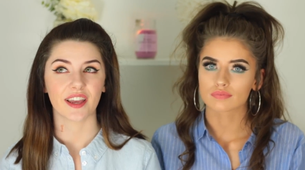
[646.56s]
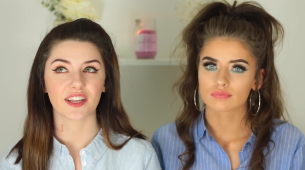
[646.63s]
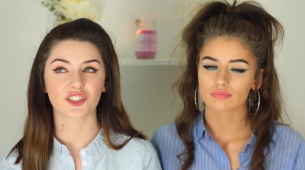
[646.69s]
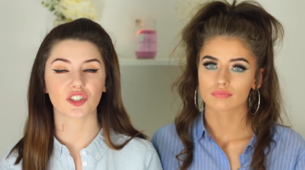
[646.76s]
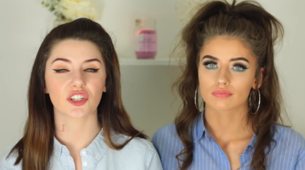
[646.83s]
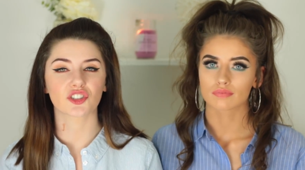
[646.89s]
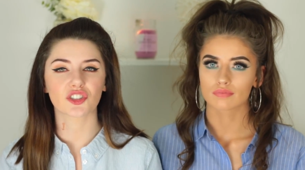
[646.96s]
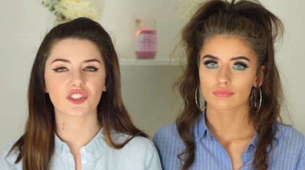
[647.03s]

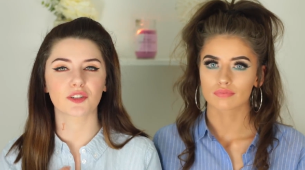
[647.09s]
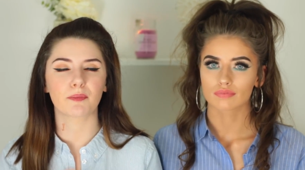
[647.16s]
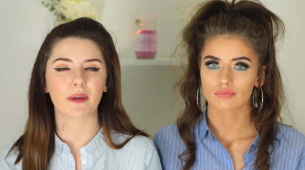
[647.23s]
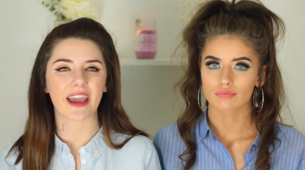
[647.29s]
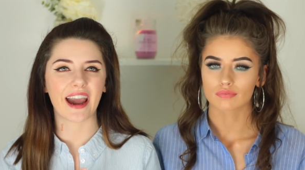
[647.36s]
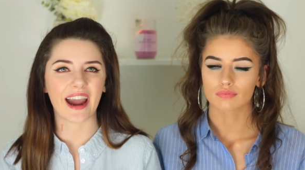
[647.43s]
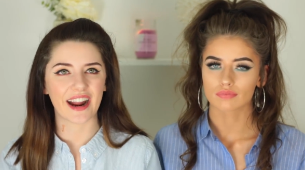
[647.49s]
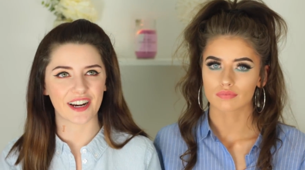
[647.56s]
Speaker 1: it's it's just
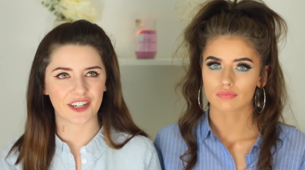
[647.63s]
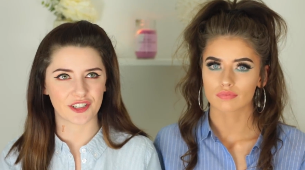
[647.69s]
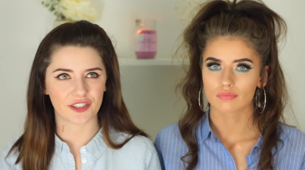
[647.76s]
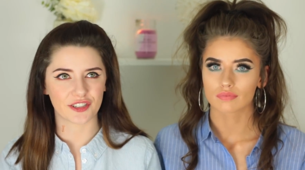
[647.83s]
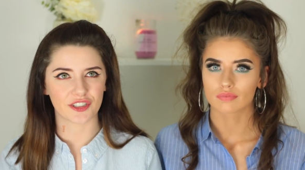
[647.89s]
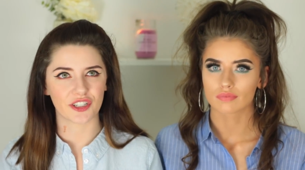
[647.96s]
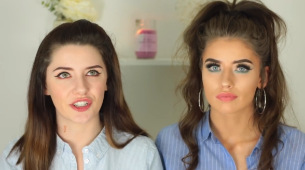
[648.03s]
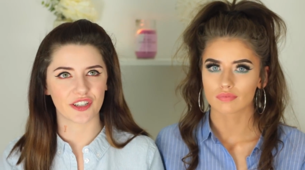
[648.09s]
a bit
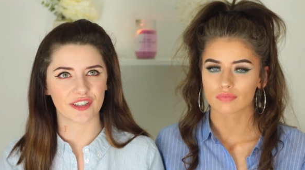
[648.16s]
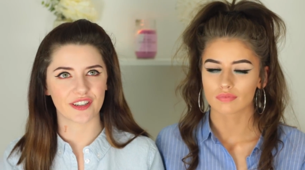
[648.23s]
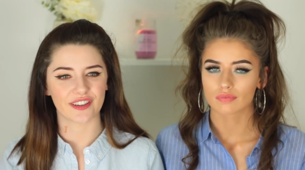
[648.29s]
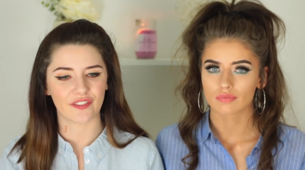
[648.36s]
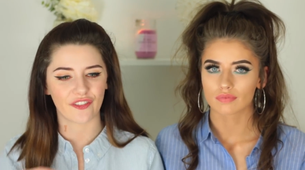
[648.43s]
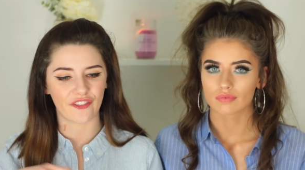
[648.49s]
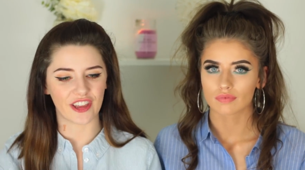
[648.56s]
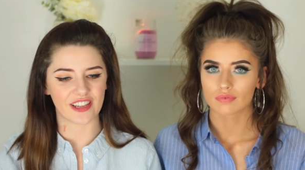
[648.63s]
harder
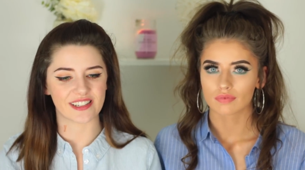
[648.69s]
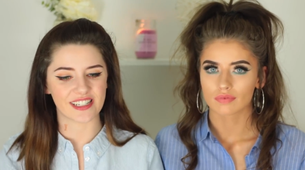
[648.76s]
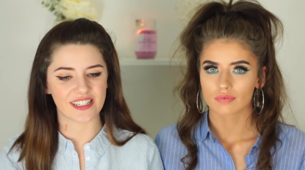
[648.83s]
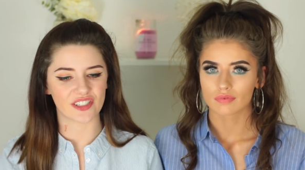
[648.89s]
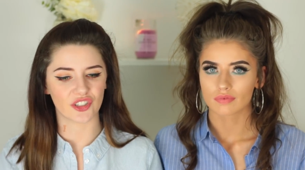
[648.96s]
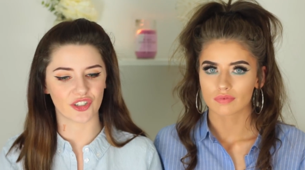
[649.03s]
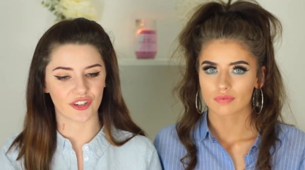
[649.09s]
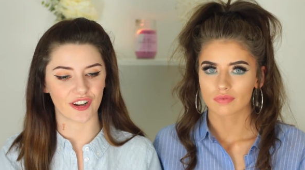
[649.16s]
to
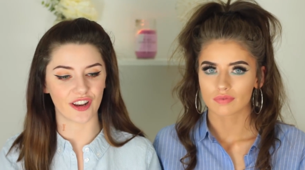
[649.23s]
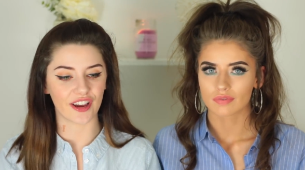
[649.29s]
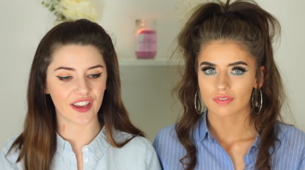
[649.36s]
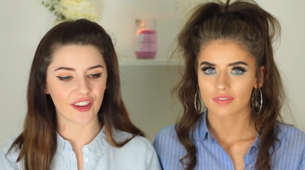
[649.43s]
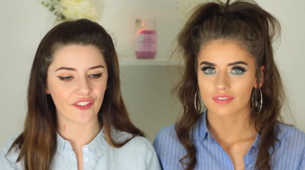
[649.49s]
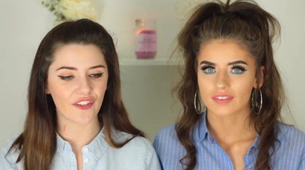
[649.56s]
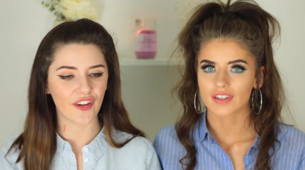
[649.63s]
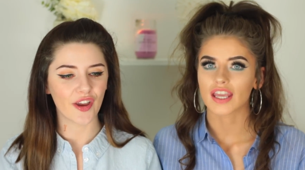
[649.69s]
fit into your
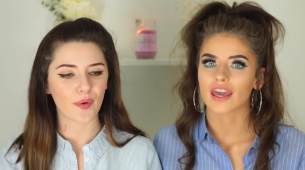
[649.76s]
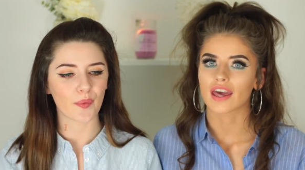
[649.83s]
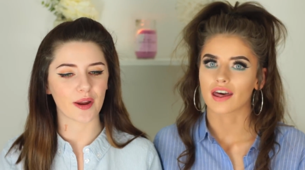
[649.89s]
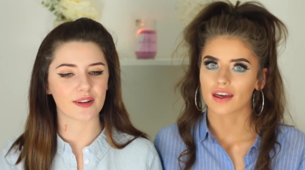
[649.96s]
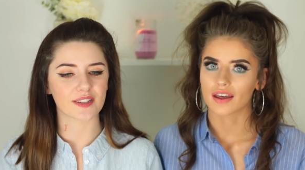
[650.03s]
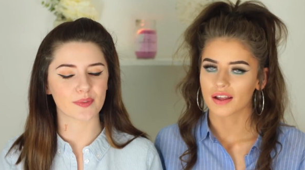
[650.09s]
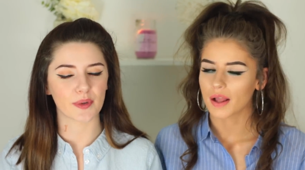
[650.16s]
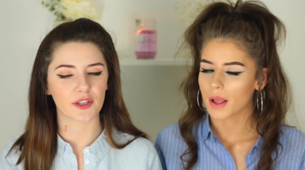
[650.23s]
life.
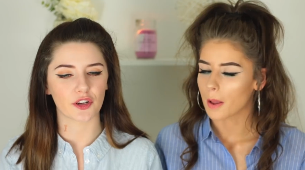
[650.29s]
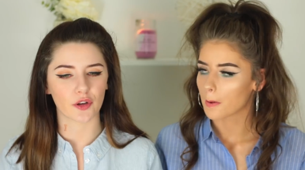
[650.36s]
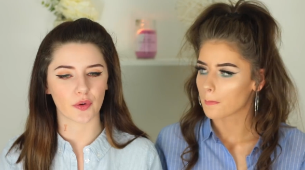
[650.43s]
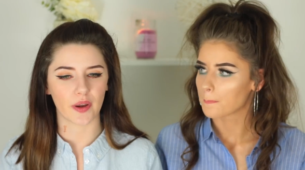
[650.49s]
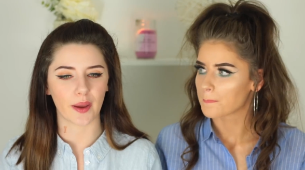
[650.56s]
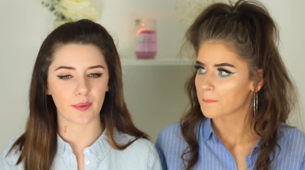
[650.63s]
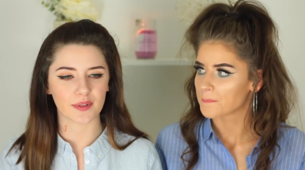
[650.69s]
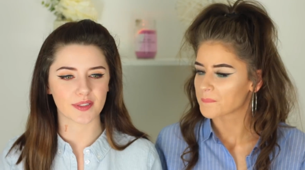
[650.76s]
Yeah. Whereas when
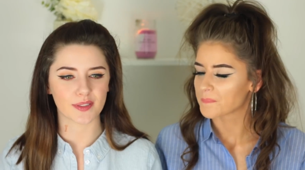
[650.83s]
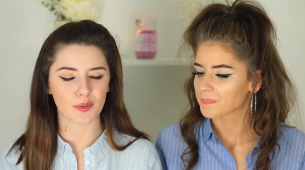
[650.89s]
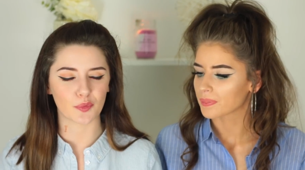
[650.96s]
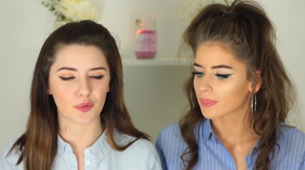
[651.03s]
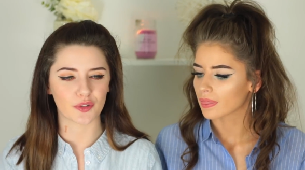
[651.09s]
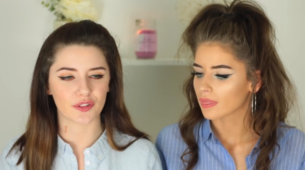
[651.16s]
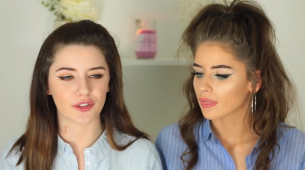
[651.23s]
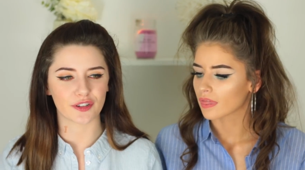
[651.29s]
you're going out with
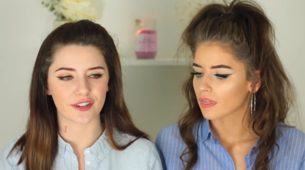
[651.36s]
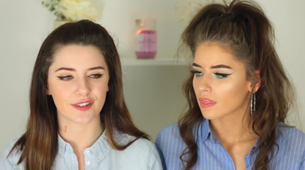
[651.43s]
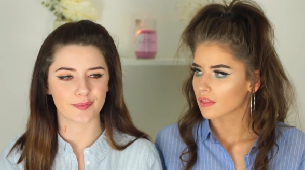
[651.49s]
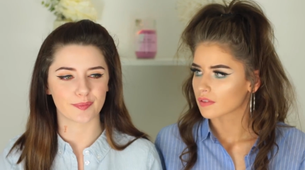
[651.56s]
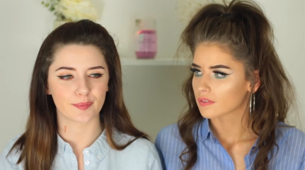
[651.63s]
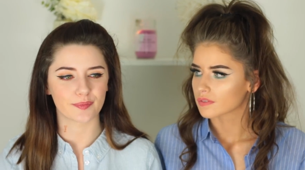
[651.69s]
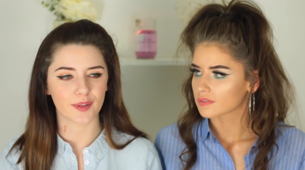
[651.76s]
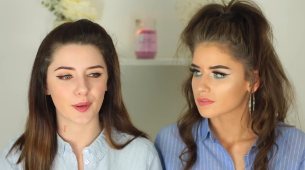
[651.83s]
someone,
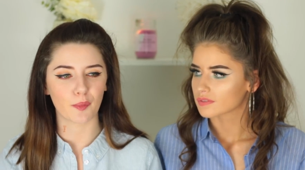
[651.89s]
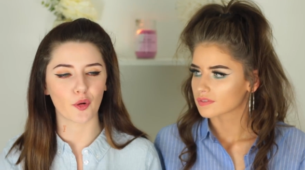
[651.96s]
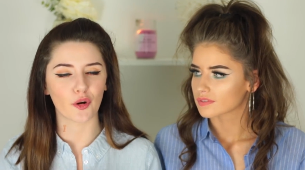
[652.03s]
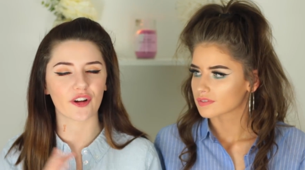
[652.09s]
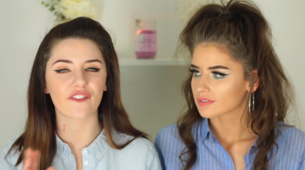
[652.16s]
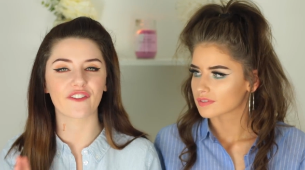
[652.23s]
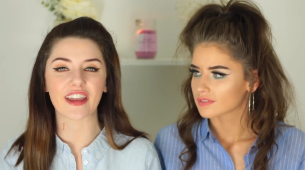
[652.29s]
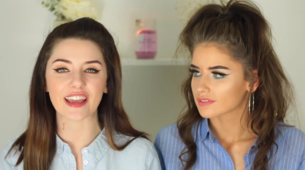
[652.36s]
they're
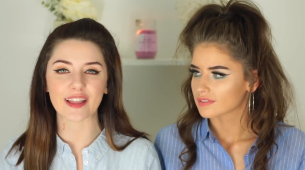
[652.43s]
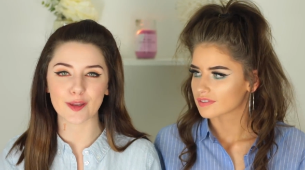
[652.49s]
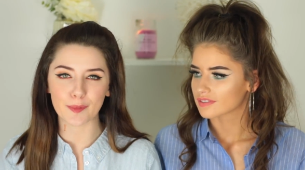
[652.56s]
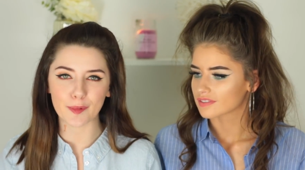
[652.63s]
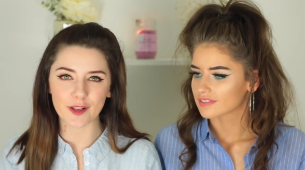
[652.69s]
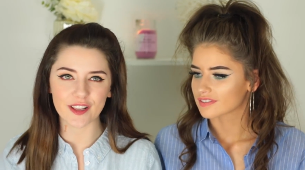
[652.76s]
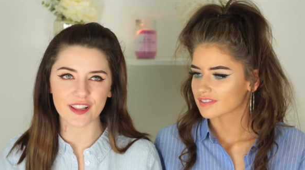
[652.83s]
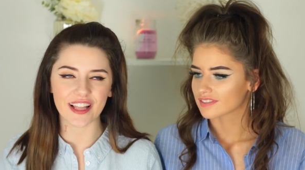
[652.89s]
more
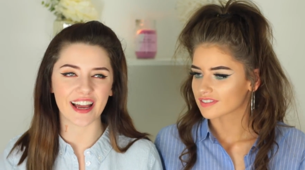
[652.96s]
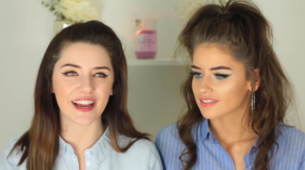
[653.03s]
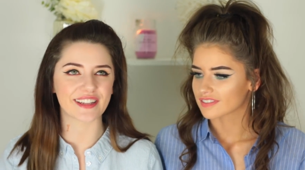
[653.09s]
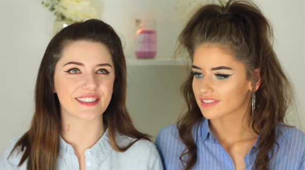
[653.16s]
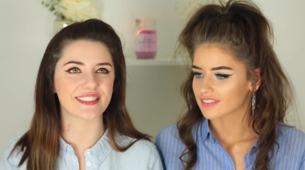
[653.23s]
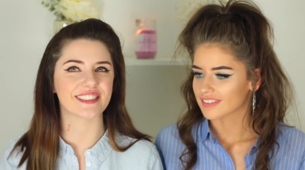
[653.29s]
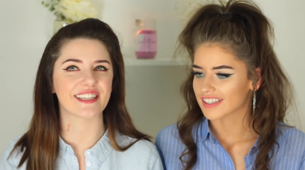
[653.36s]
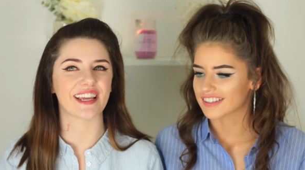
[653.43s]
available
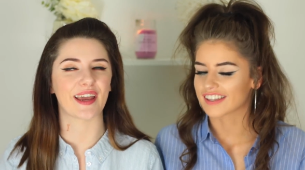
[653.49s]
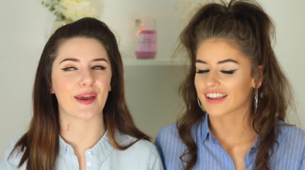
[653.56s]
and